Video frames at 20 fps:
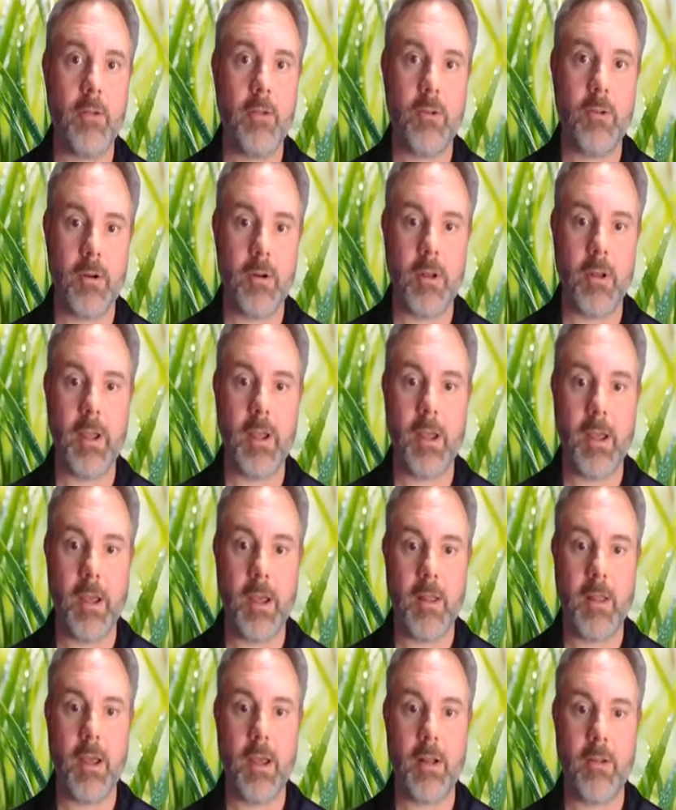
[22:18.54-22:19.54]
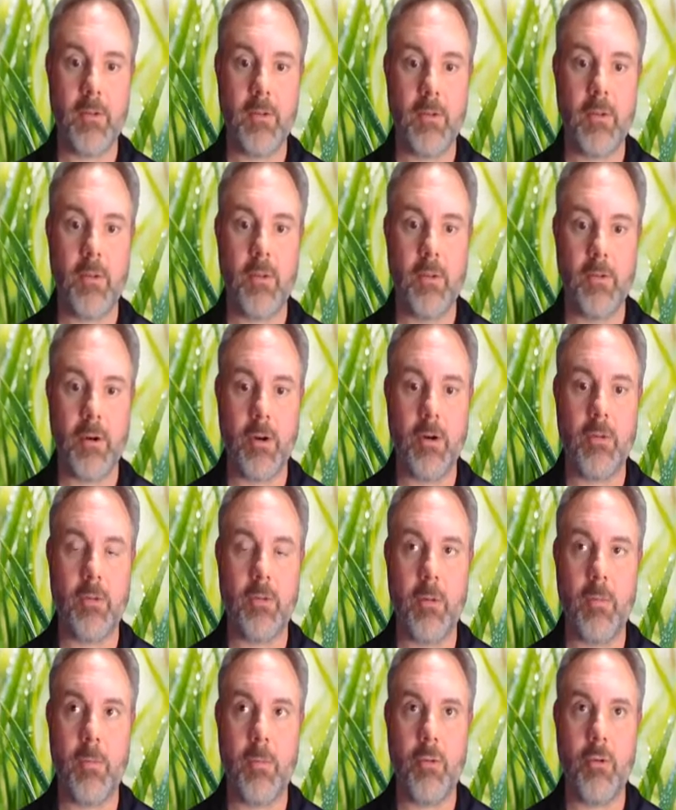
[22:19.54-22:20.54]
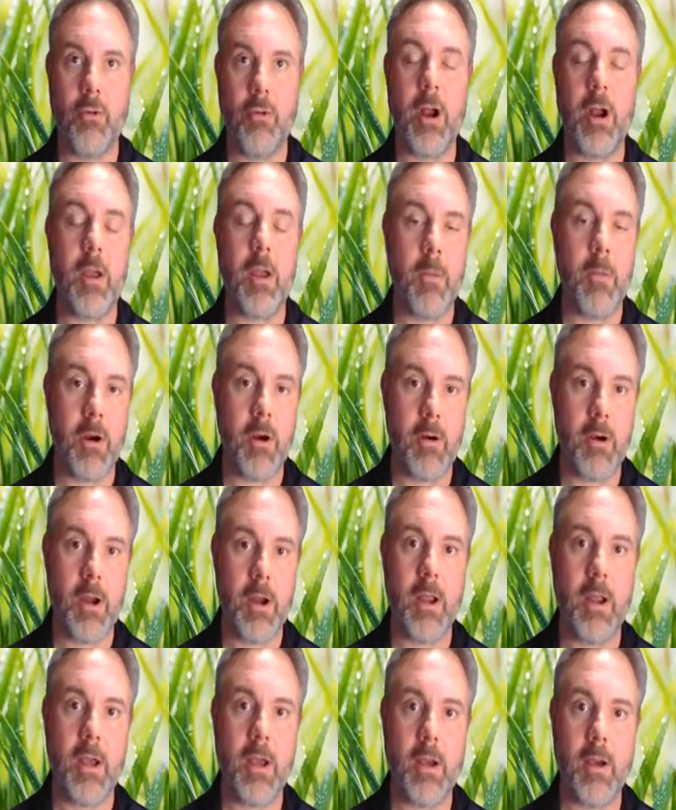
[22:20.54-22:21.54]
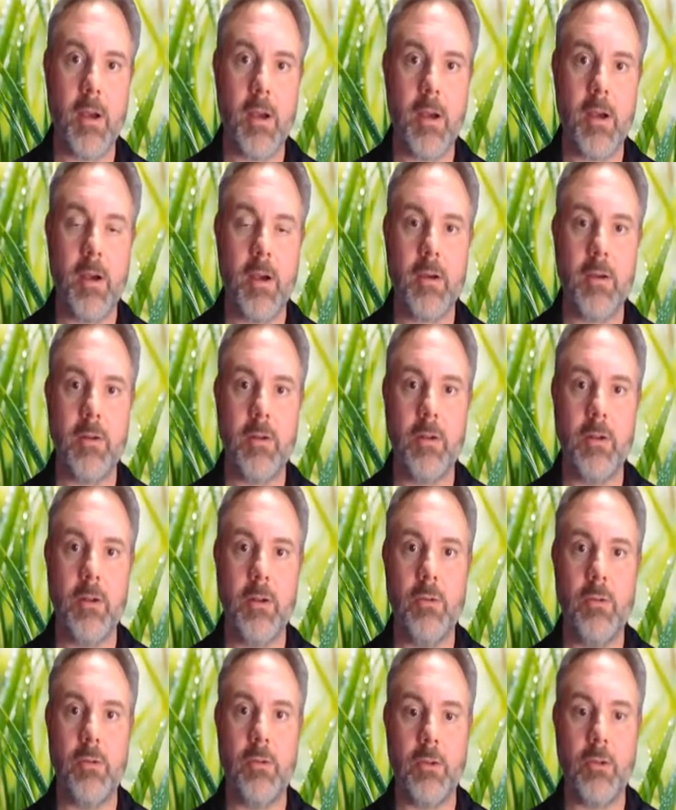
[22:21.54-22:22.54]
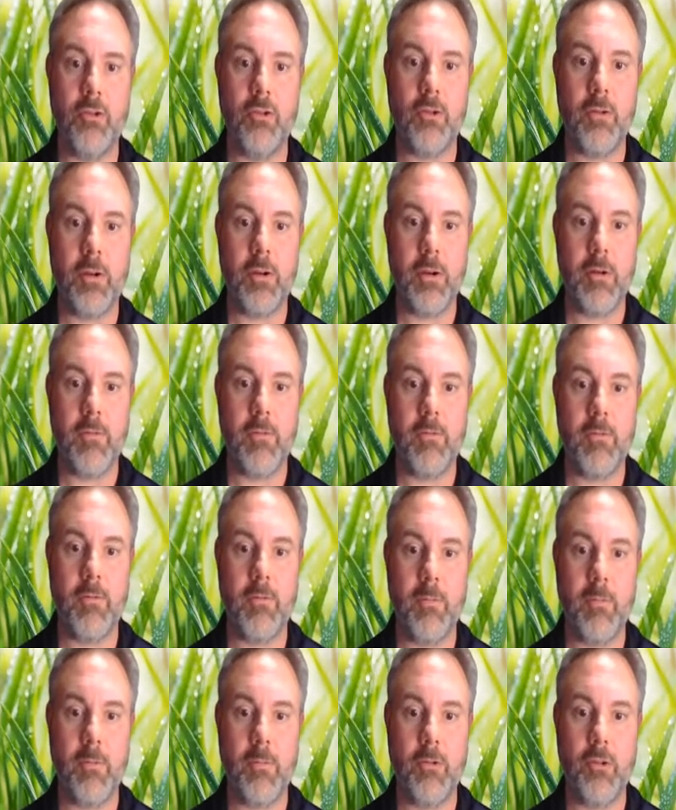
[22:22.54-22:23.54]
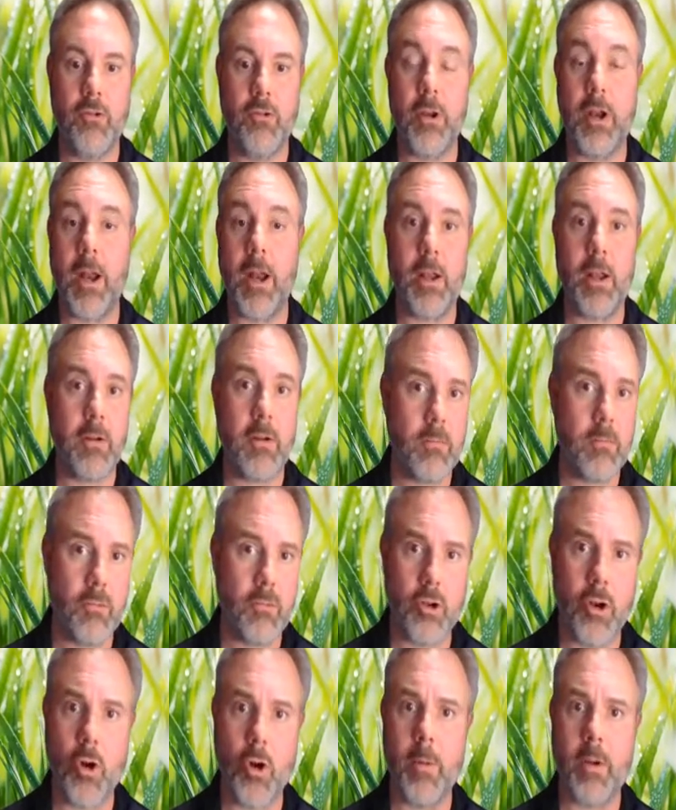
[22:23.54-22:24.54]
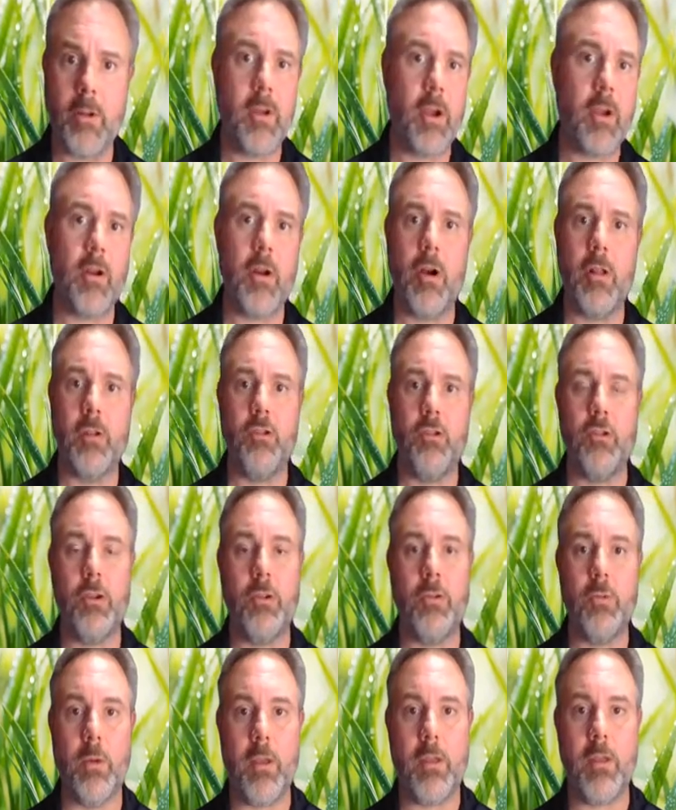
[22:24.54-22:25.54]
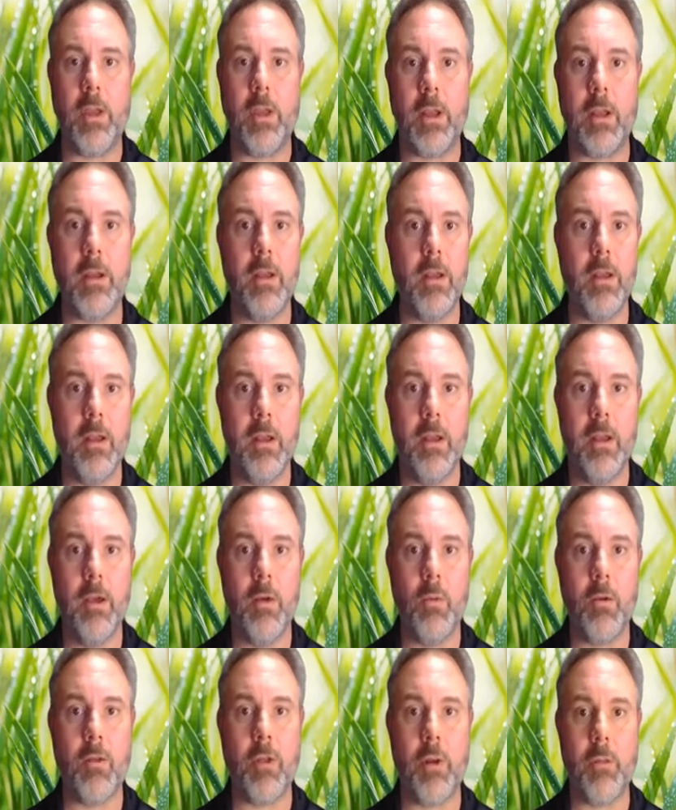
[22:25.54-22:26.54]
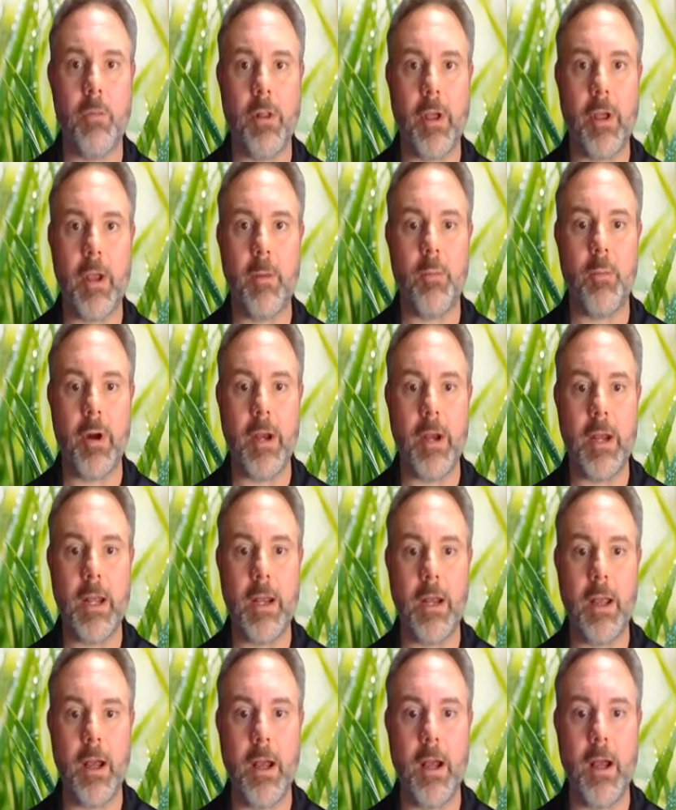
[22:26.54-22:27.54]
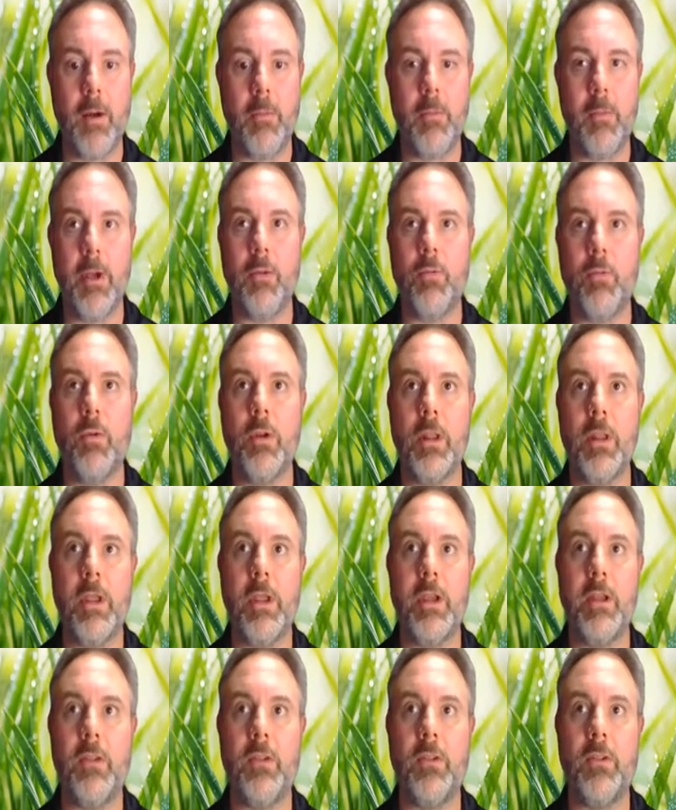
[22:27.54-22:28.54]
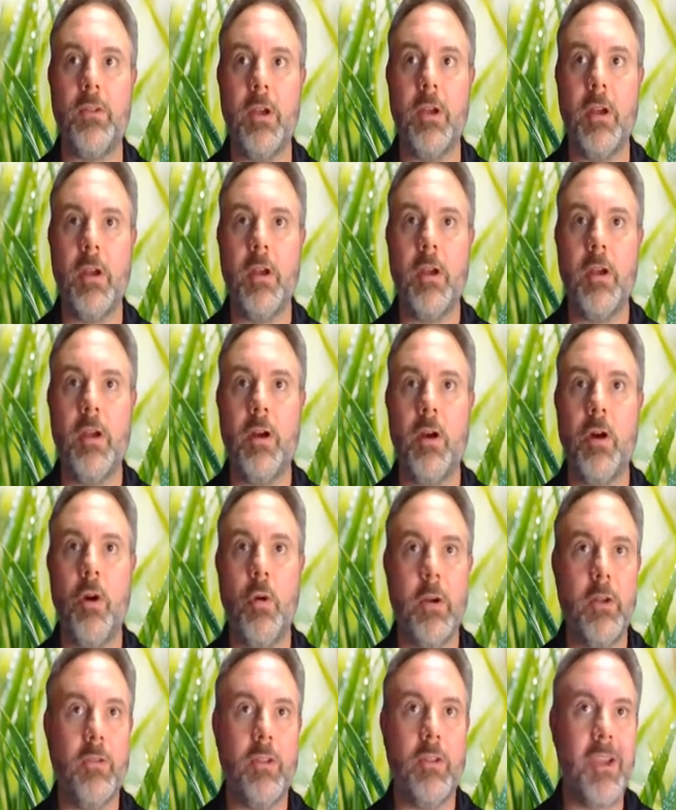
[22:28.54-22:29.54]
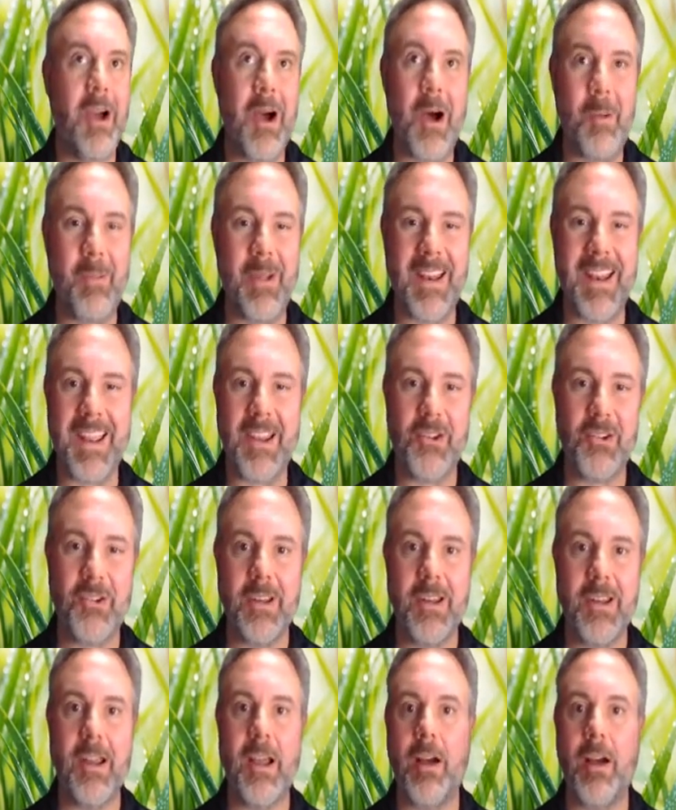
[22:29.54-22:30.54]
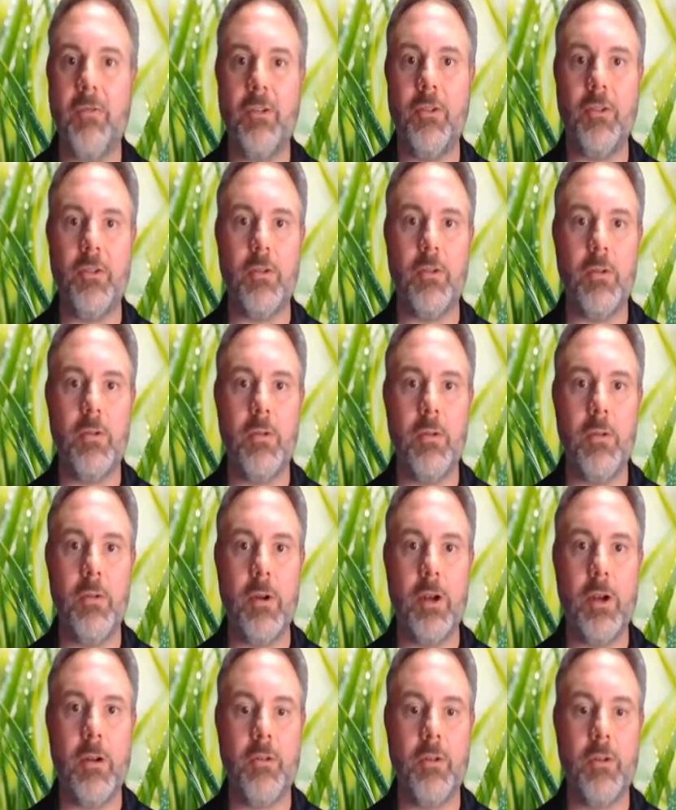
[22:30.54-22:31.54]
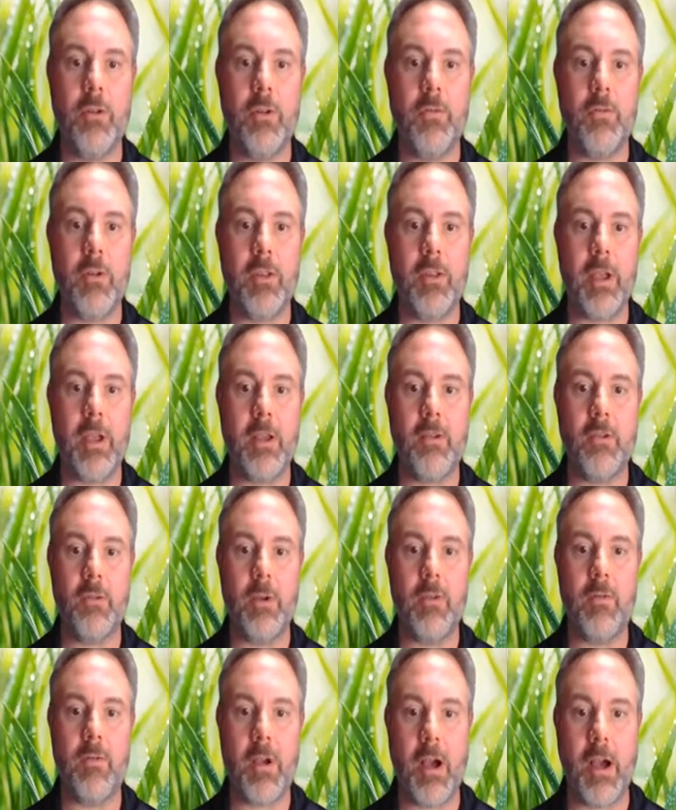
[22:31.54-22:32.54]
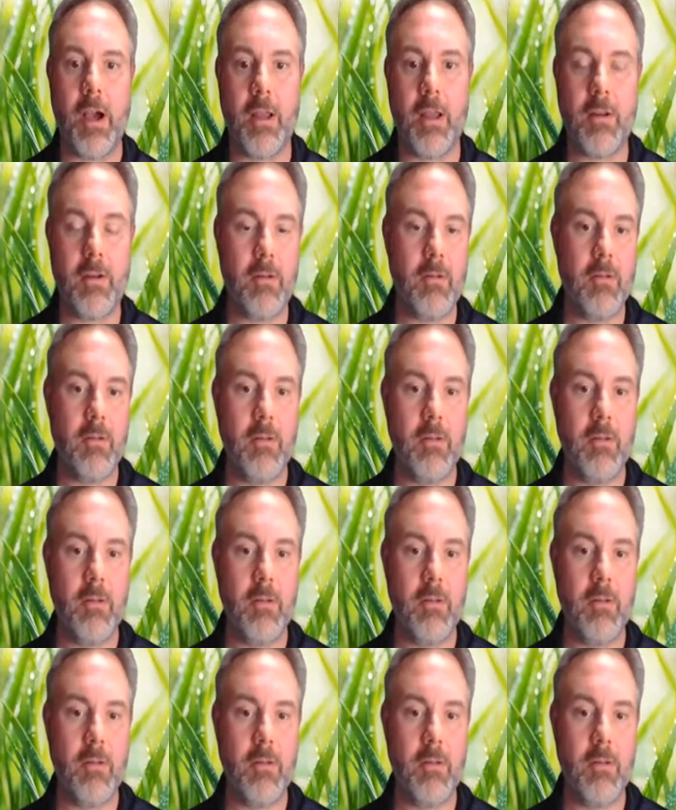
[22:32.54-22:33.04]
certainly. And those are some primary usage of genomic technologies within plant breeding. It really is always the combination of two different things. We've got